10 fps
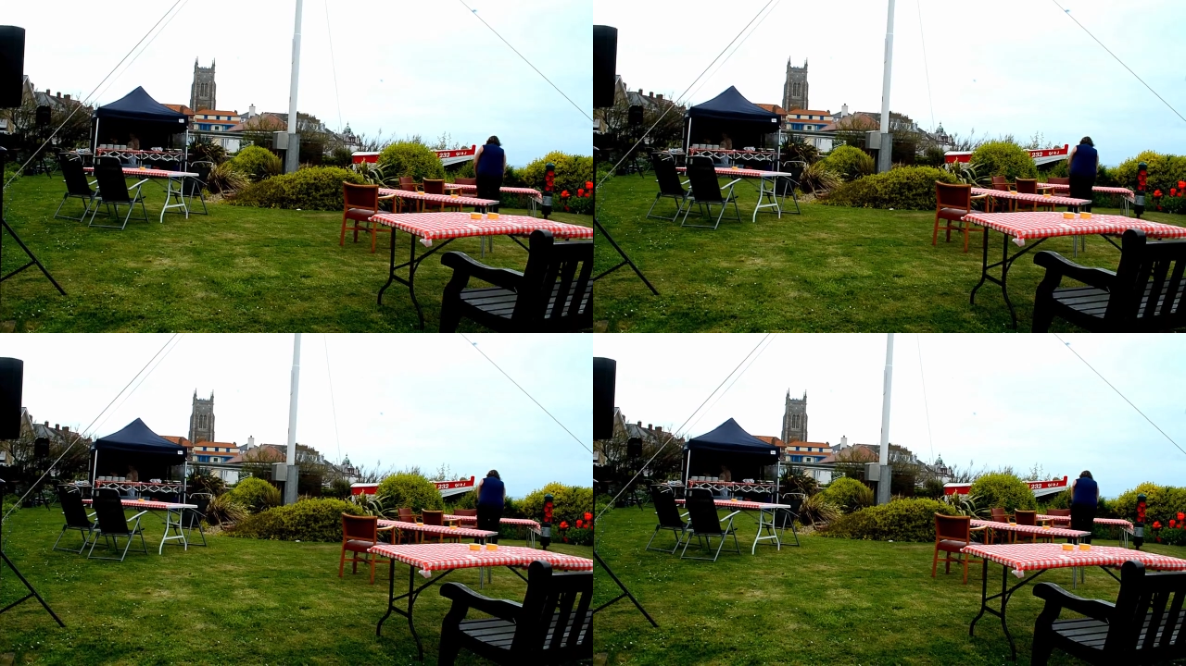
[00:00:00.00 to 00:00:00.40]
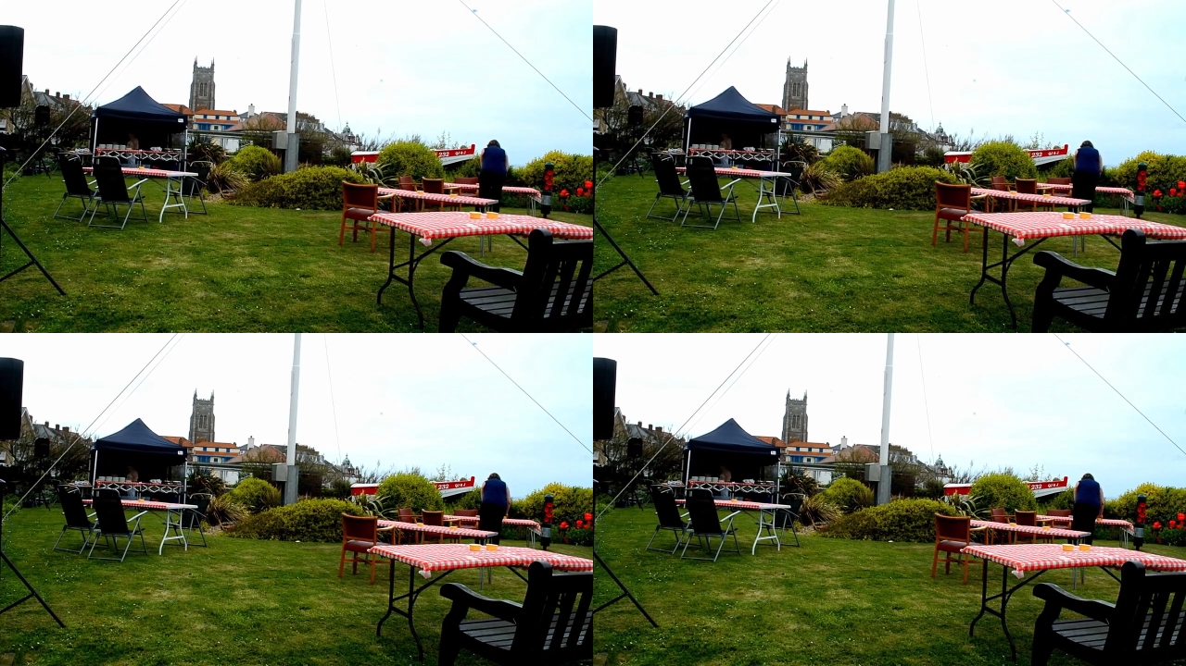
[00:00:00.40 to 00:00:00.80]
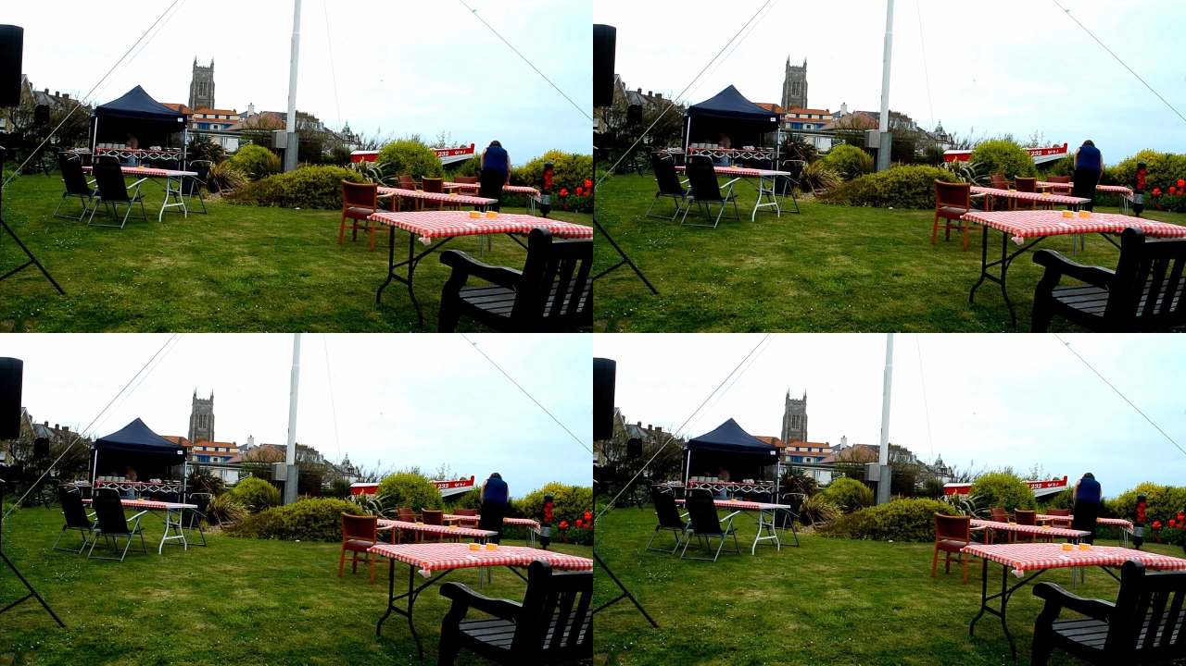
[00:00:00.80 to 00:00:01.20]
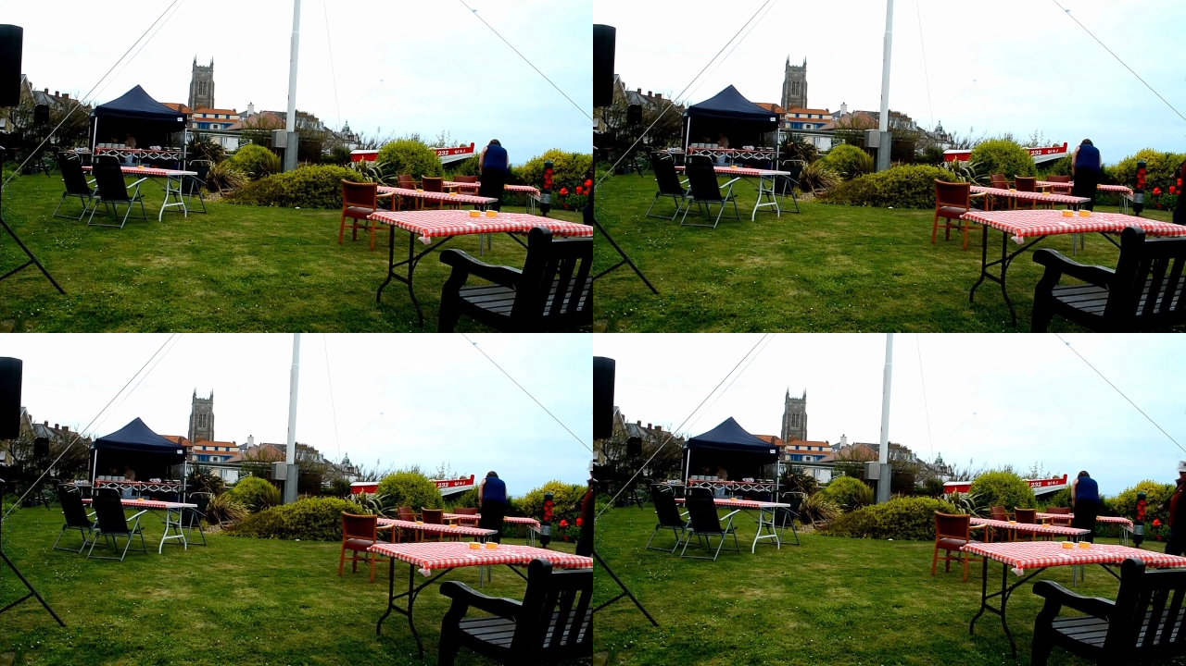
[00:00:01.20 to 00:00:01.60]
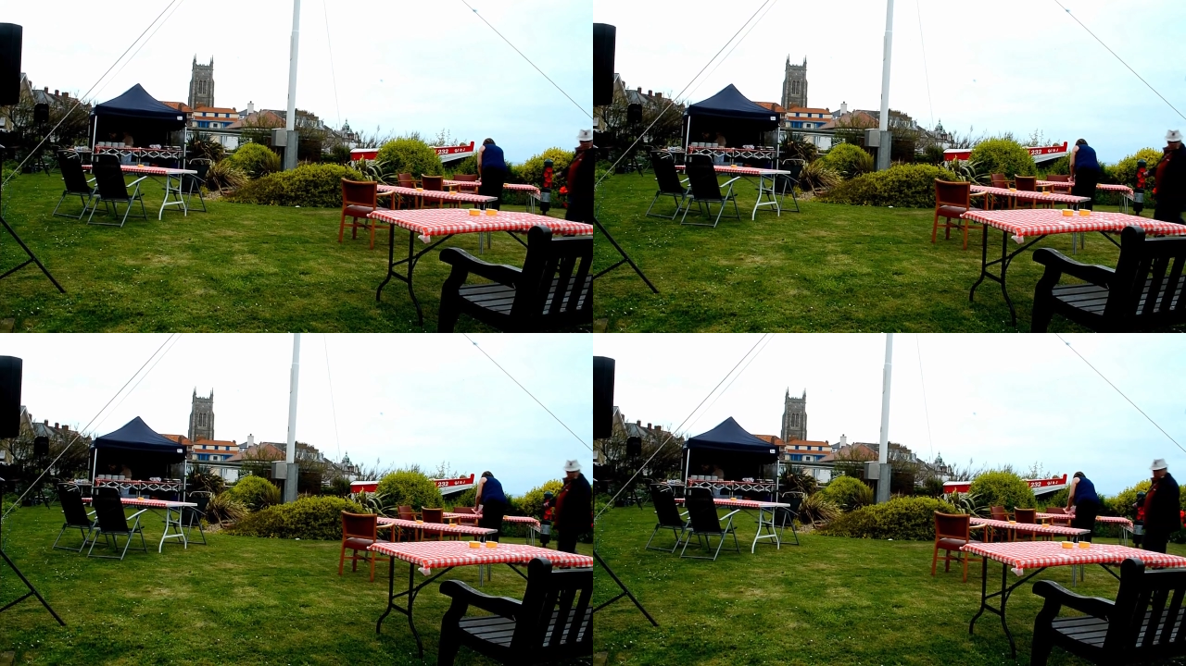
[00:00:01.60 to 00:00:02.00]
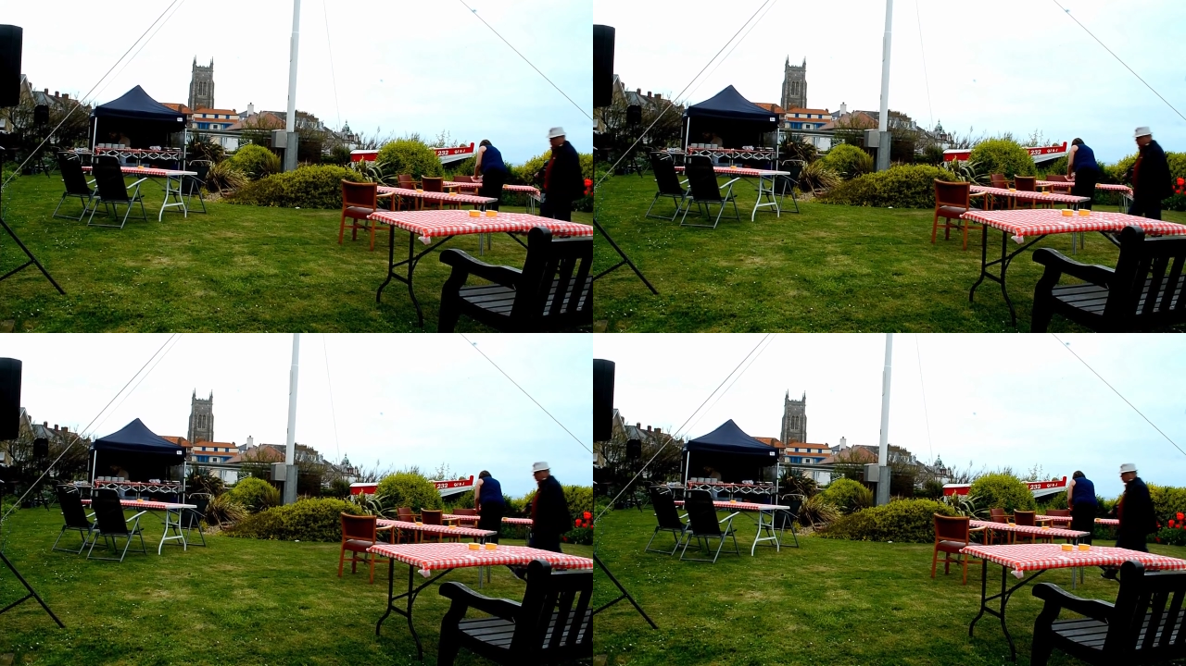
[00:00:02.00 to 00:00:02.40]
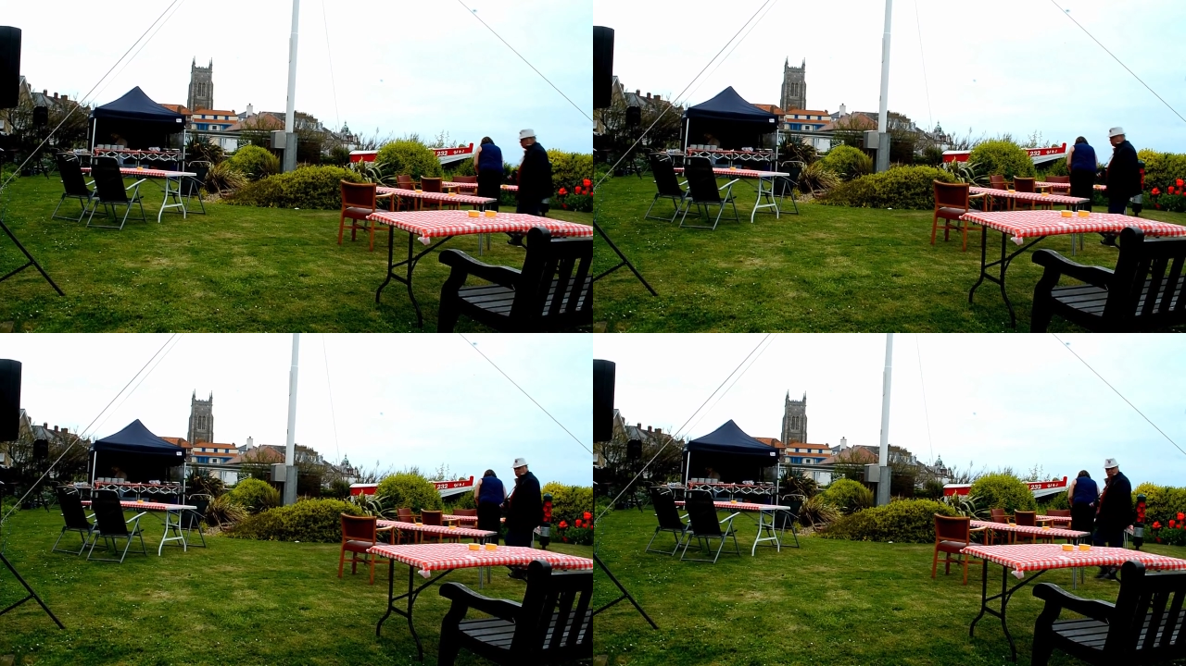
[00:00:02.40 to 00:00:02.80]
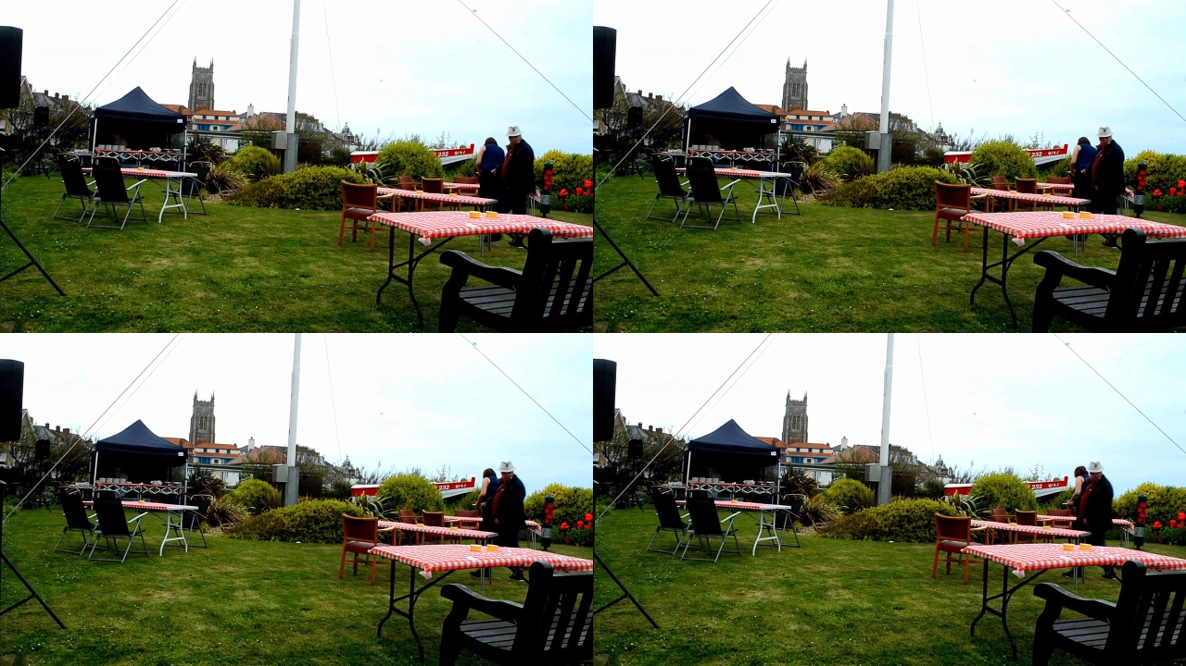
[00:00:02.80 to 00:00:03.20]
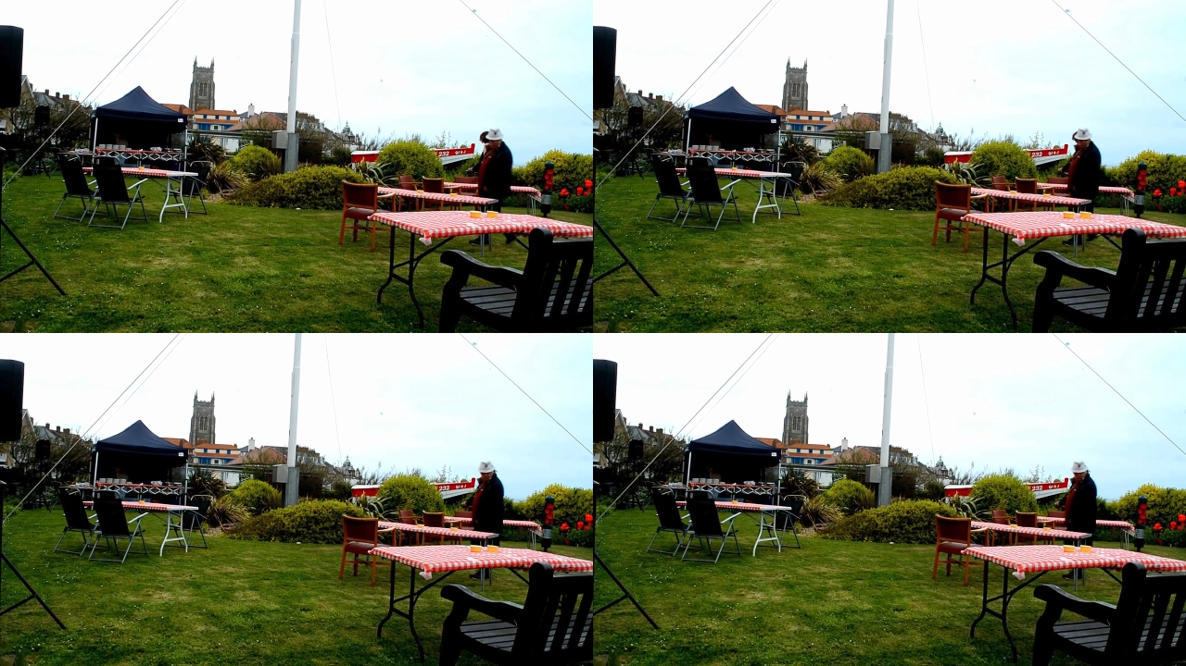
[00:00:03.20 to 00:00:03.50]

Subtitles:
[unreadable: no face in view]